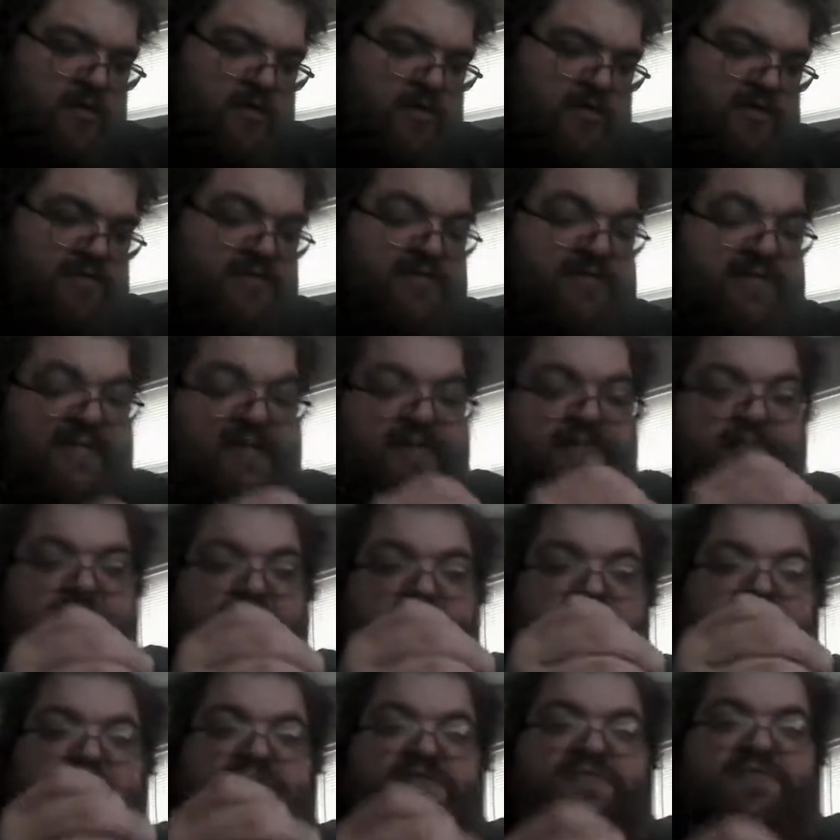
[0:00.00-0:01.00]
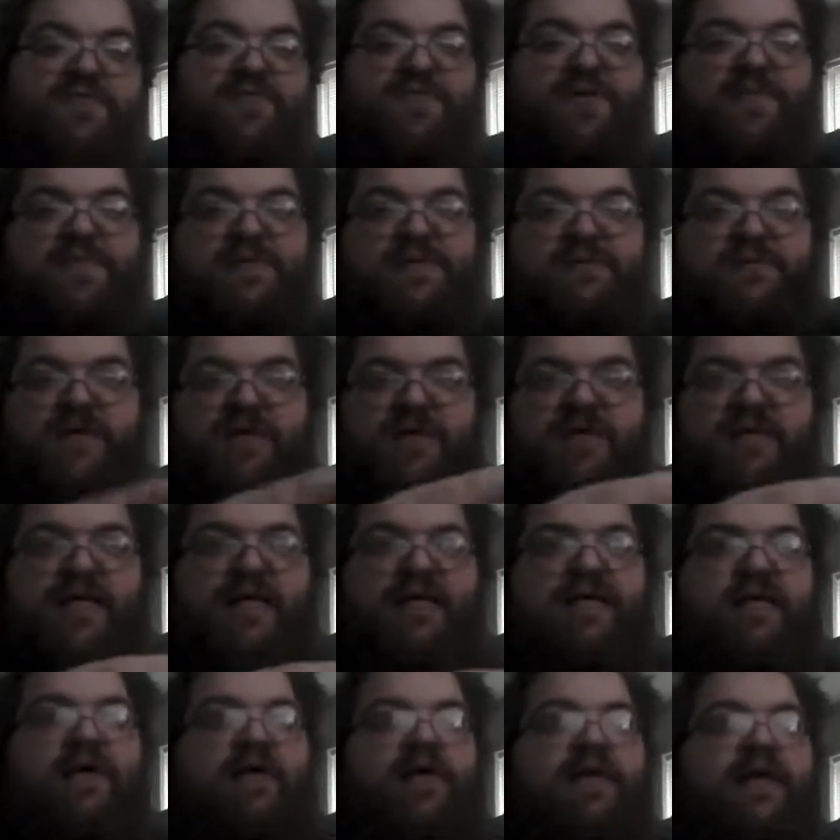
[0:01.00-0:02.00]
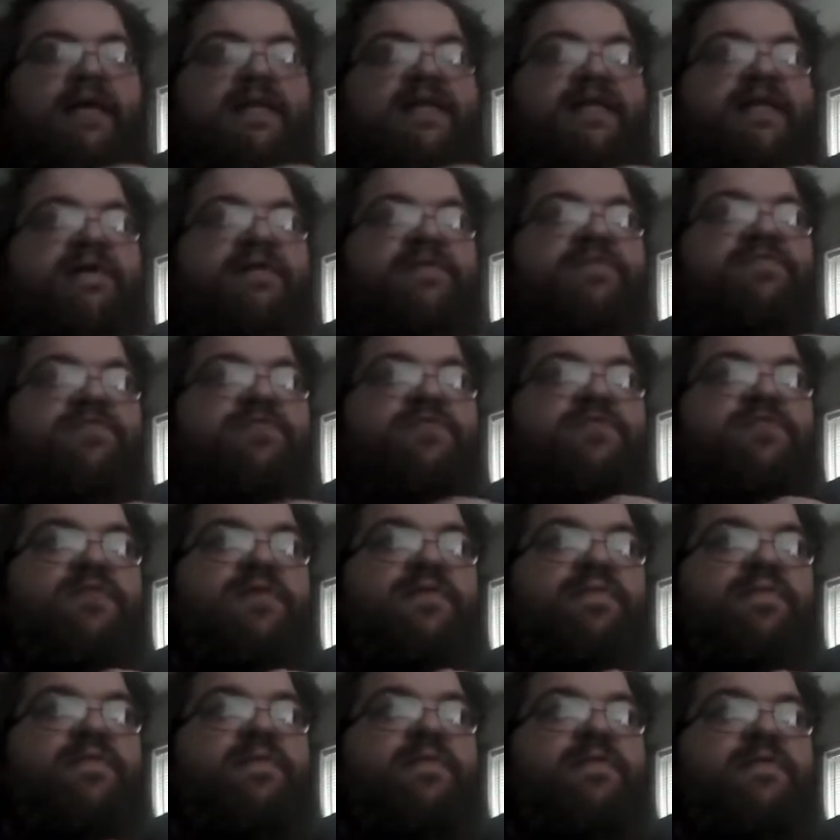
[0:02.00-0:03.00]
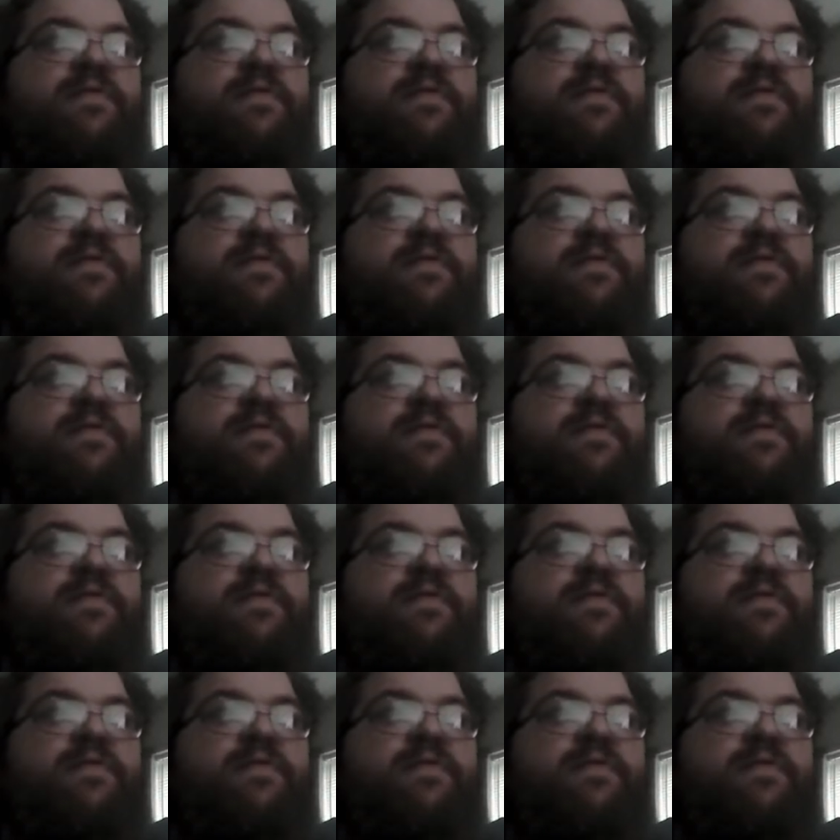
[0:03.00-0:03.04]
So I was thinking about this for a whip as well, like an idea for a whip.